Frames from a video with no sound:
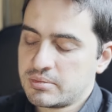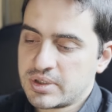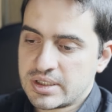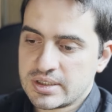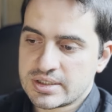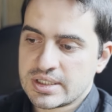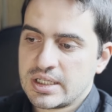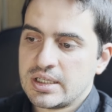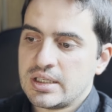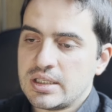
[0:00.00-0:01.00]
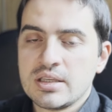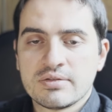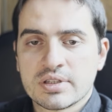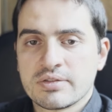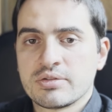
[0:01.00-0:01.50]
Because
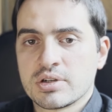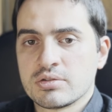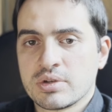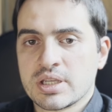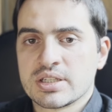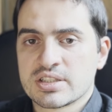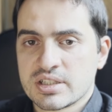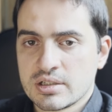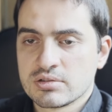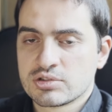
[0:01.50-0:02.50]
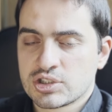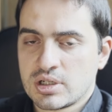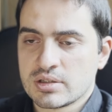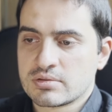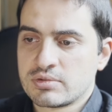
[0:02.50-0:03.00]
even if you're doing a single
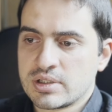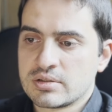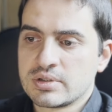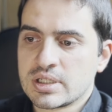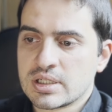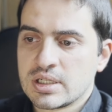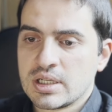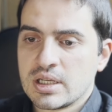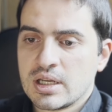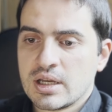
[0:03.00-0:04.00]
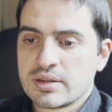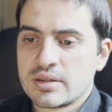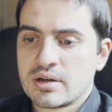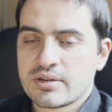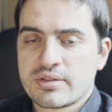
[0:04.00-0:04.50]
shot rendering,
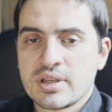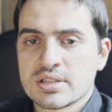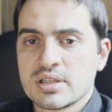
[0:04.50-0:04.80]
there are things